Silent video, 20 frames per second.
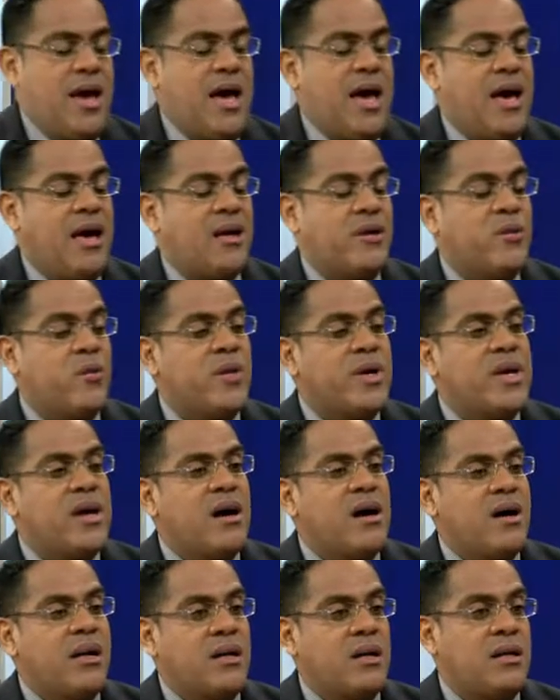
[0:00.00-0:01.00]
And we
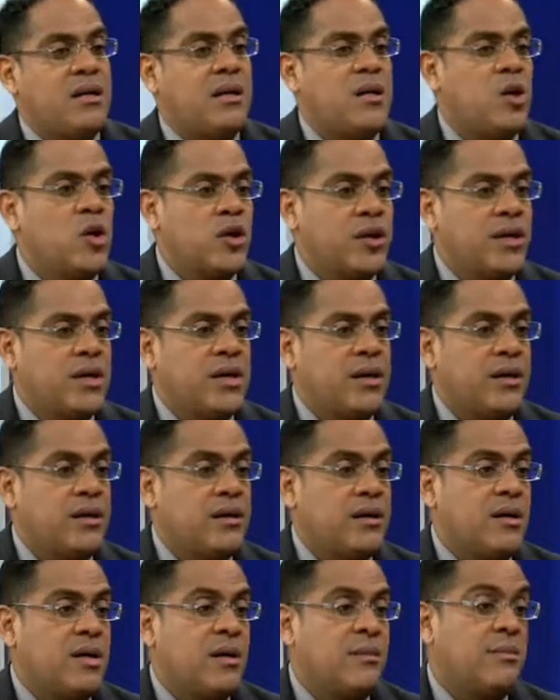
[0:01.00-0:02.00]
are looking,
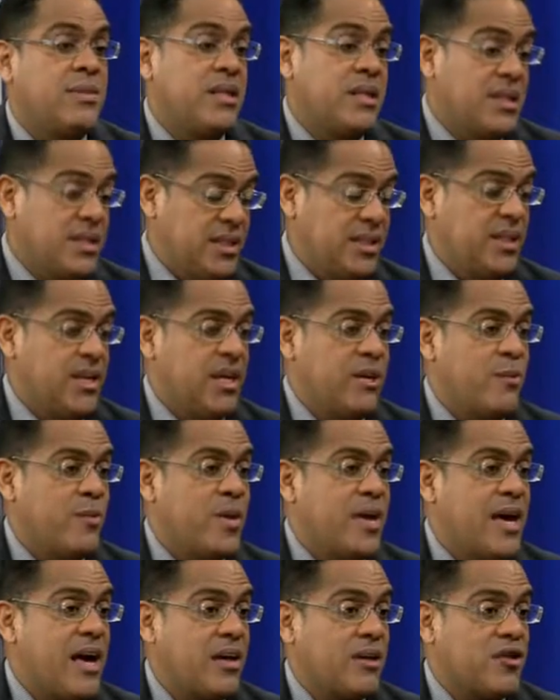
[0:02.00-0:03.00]
this year
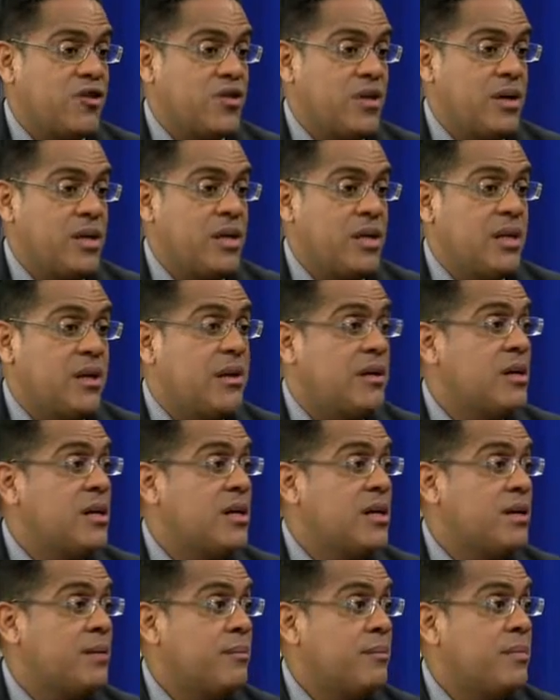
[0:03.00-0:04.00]
we actually,
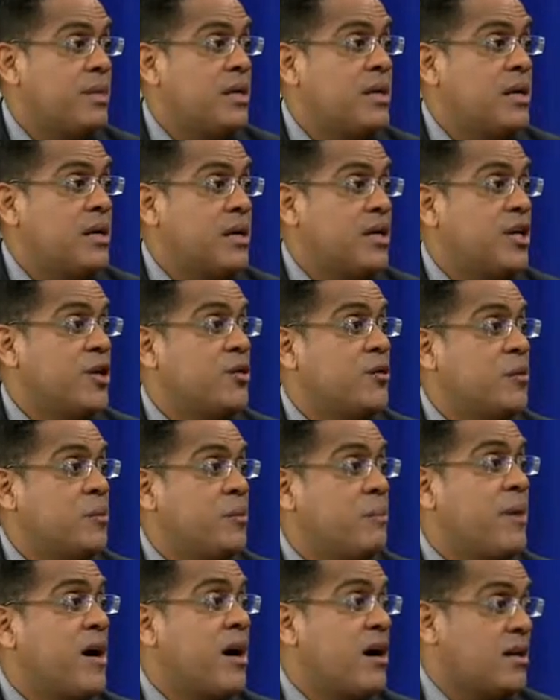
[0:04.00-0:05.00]
you know,
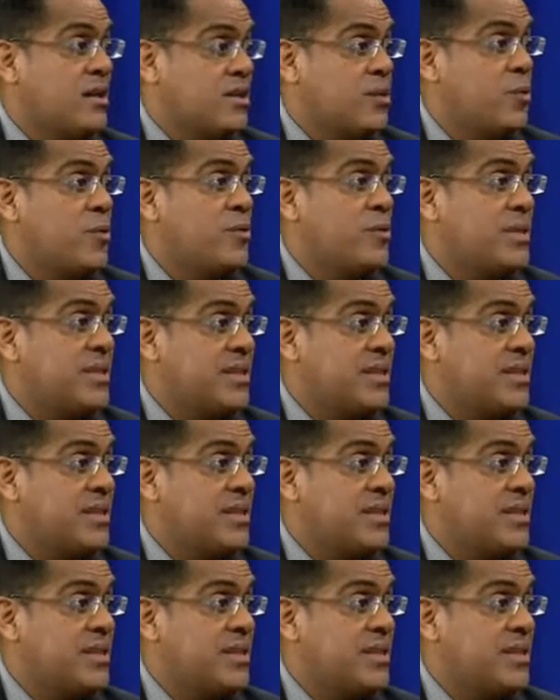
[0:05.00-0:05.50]
we were